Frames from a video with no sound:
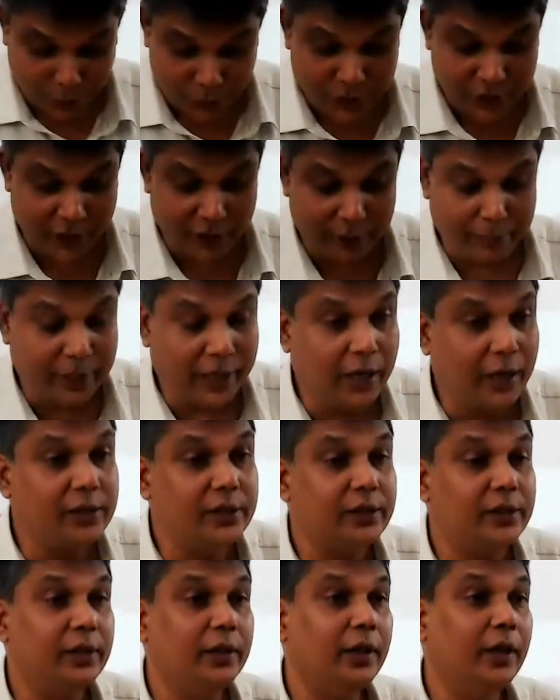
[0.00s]
question
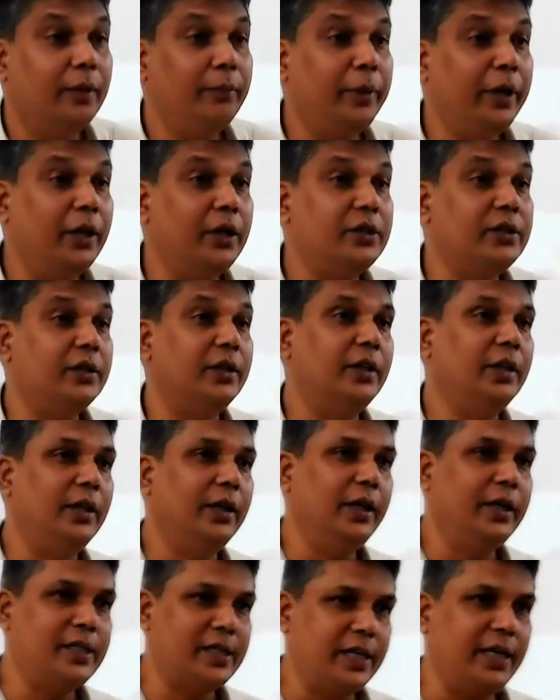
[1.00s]
because
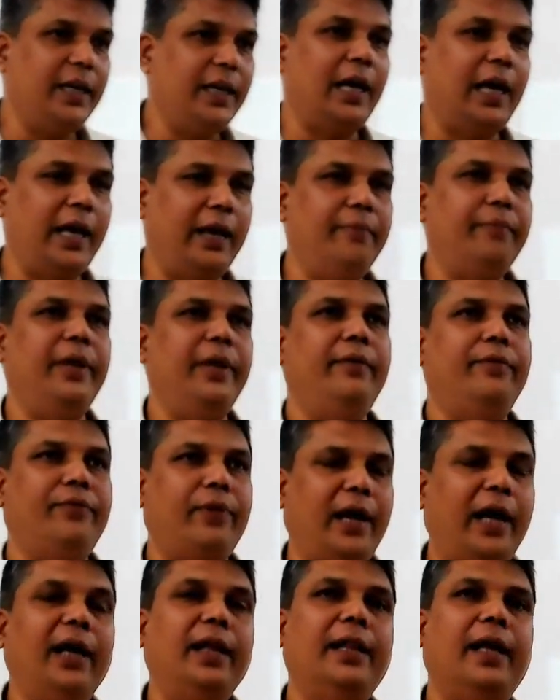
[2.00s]
see, I am very
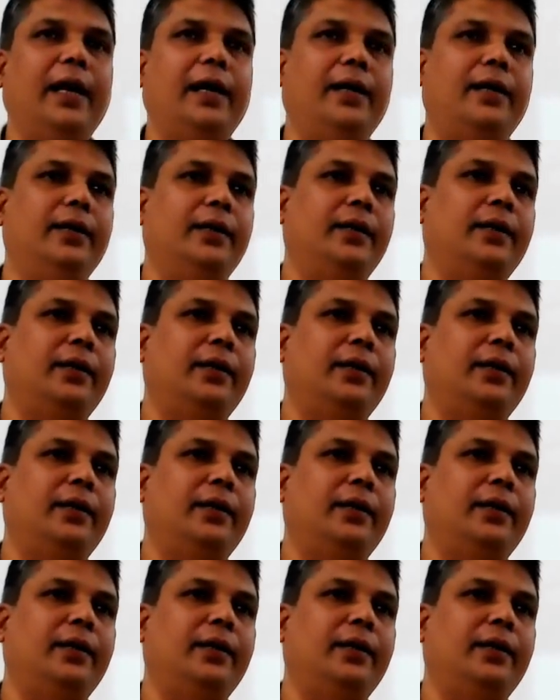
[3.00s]
frank that